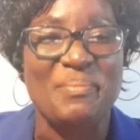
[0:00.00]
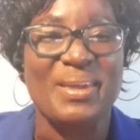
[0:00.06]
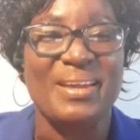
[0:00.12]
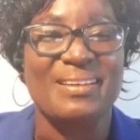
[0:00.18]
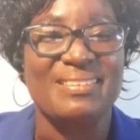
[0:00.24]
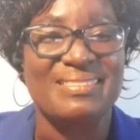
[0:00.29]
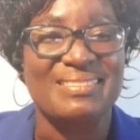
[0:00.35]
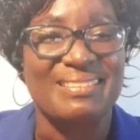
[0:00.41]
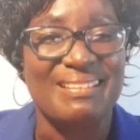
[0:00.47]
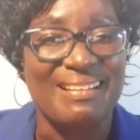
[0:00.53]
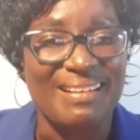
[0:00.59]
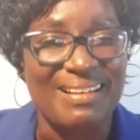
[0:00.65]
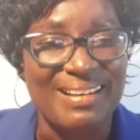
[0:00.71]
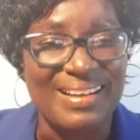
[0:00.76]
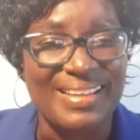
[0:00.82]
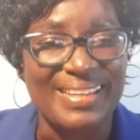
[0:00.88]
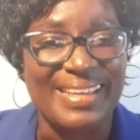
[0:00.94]
because
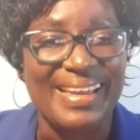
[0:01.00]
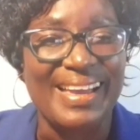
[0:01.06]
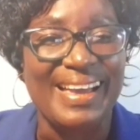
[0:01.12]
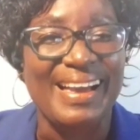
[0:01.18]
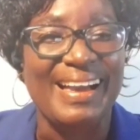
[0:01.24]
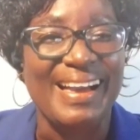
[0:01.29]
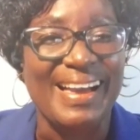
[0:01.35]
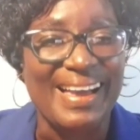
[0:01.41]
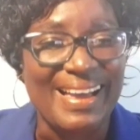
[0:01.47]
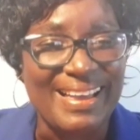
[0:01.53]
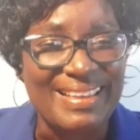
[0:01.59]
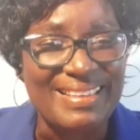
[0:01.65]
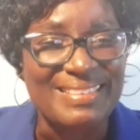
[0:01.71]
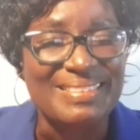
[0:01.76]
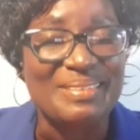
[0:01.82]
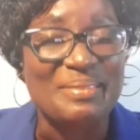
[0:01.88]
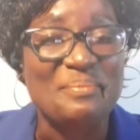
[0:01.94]
God
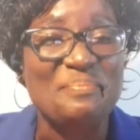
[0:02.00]
has